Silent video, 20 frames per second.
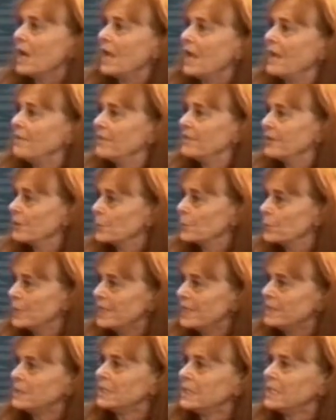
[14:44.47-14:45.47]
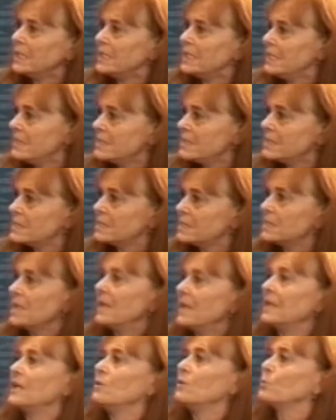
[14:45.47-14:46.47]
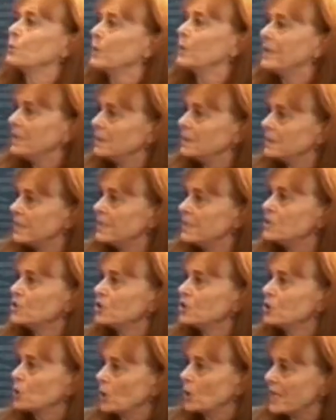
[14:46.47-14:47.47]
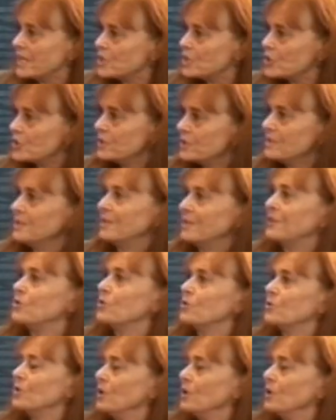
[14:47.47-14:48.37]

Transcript: and there really isn't any real integration, and